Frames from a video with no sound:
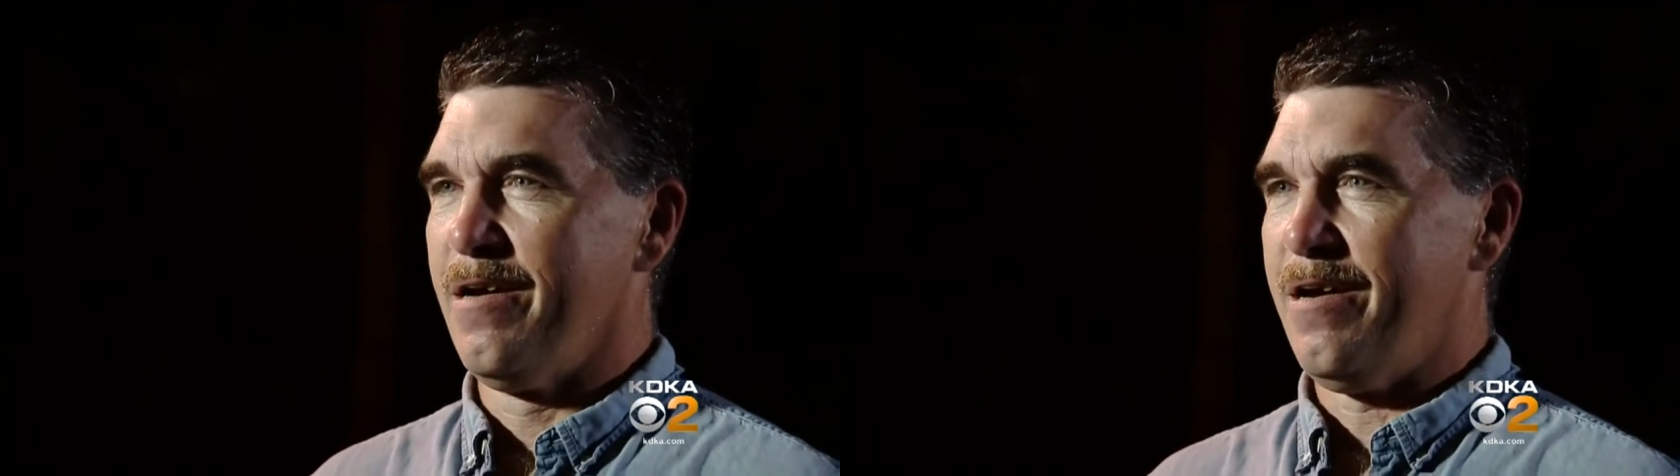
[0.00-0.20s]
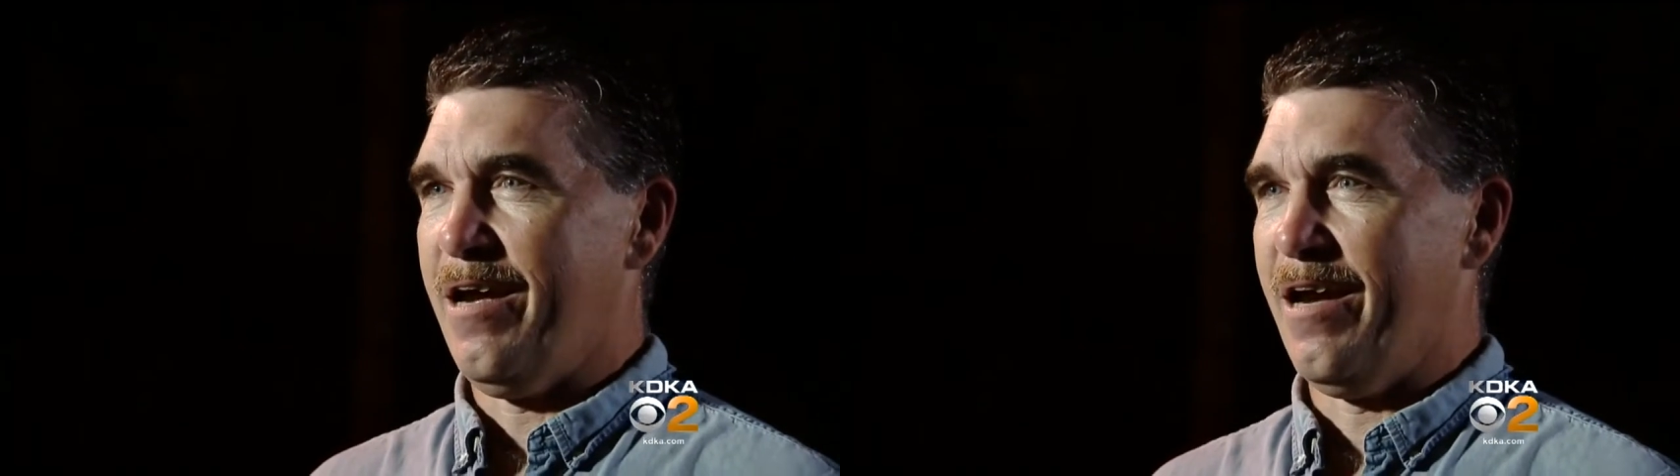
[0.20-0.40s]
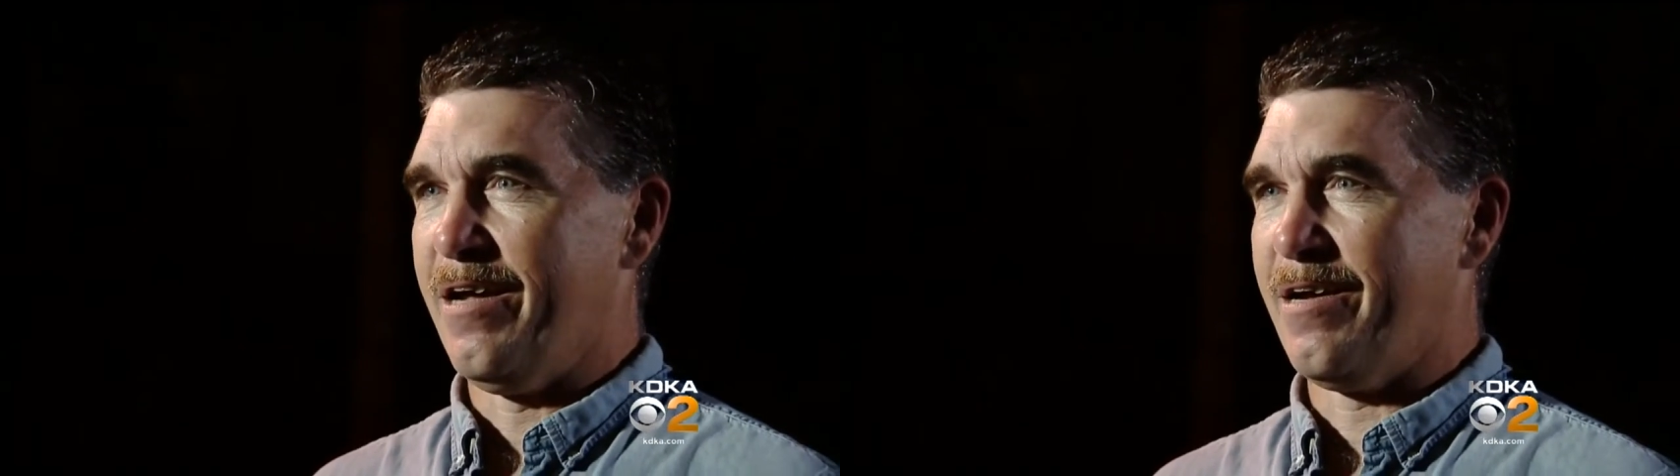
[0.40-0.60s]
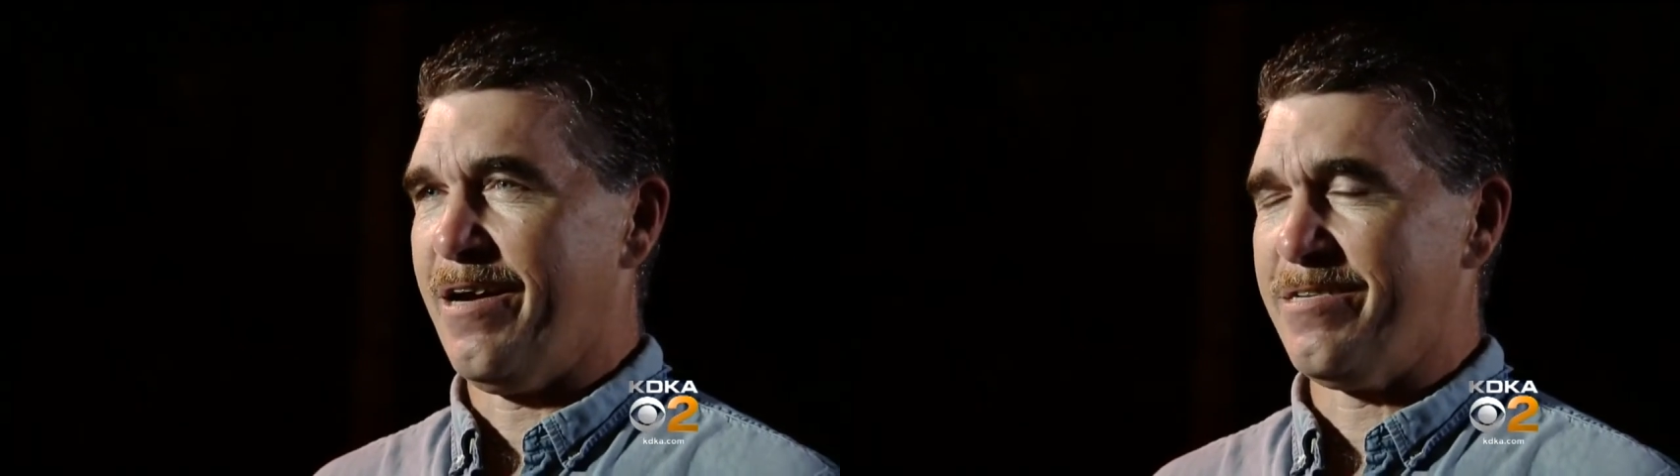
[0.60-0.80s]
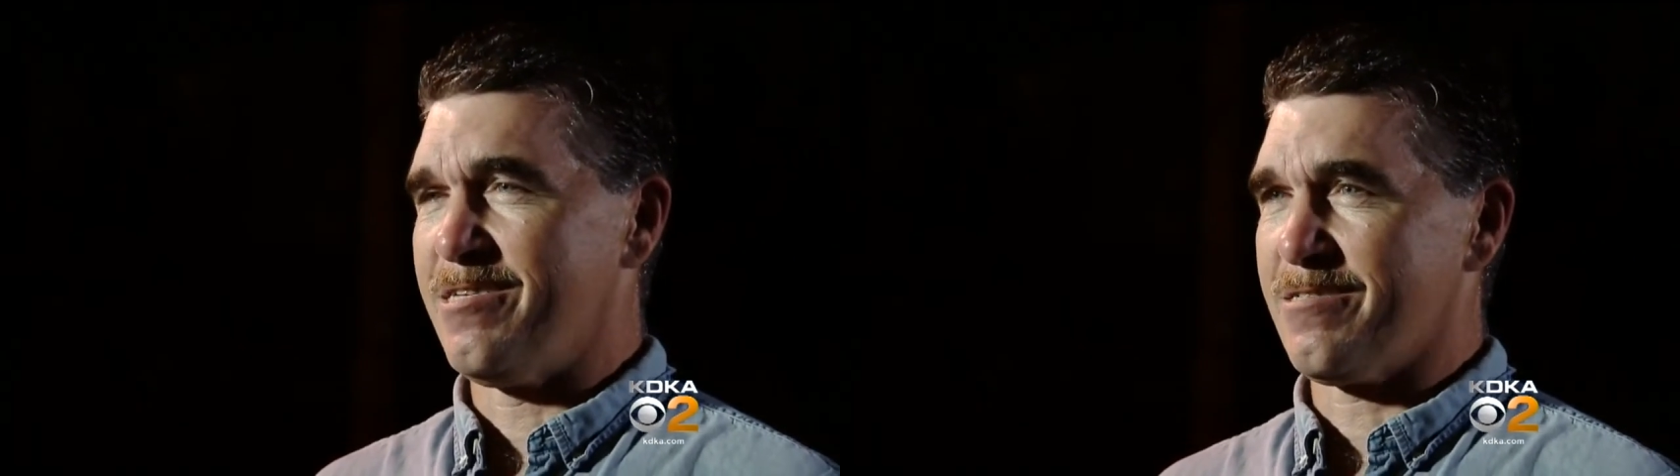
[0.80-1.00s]
And
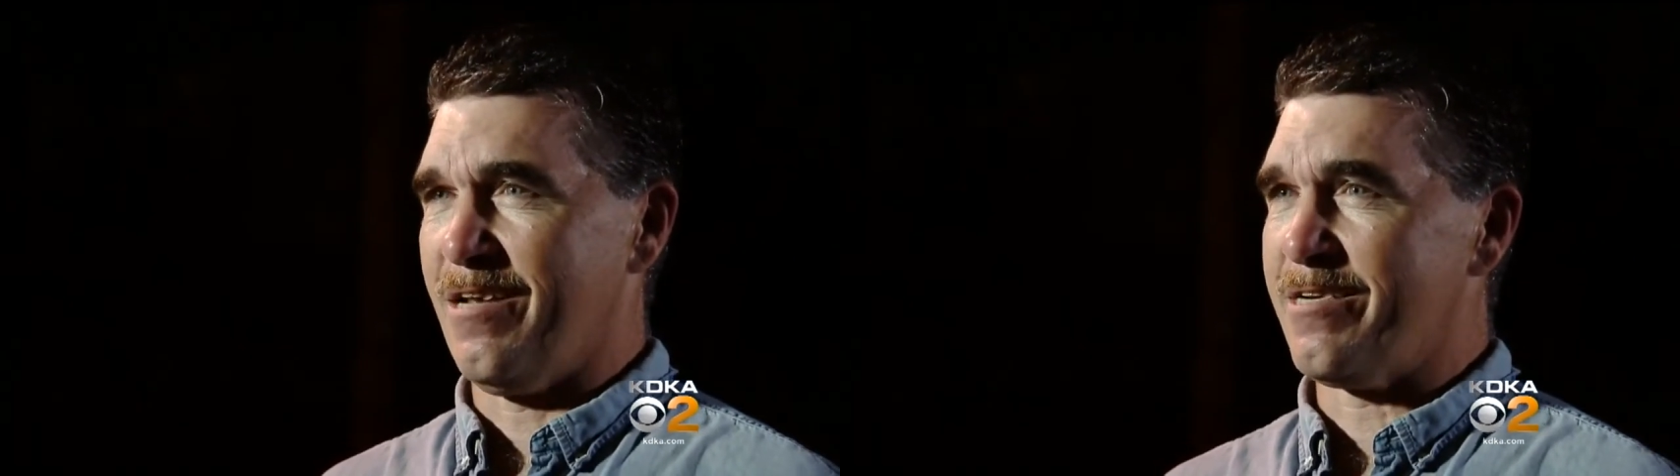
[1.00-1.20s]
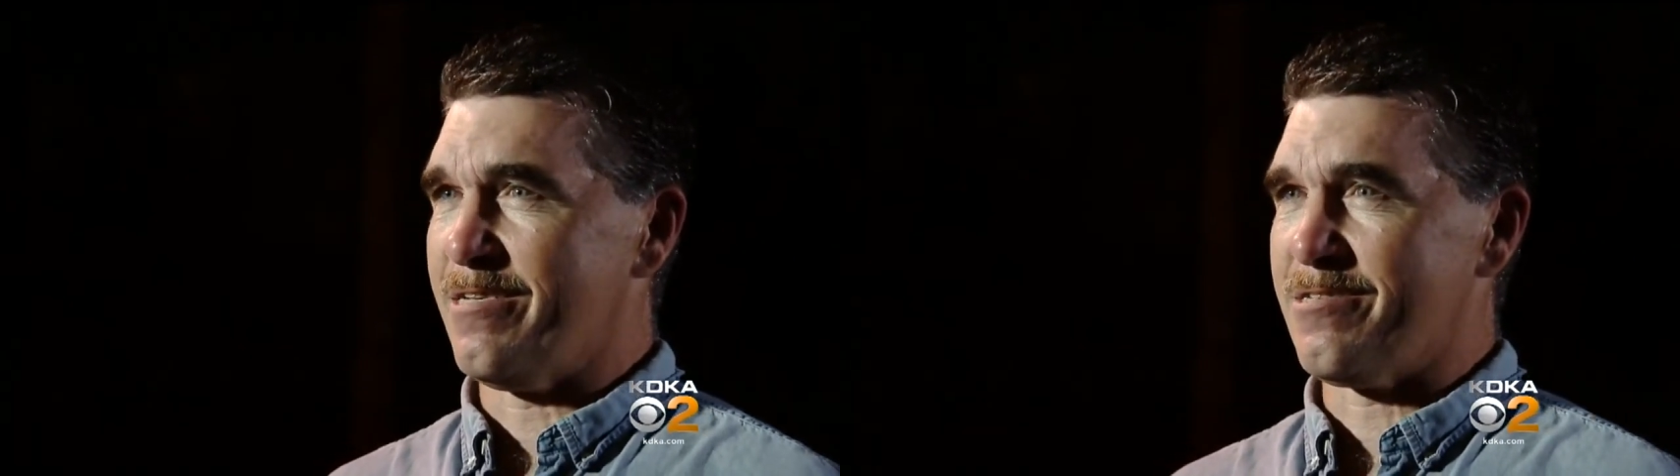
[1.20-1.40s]
I just like to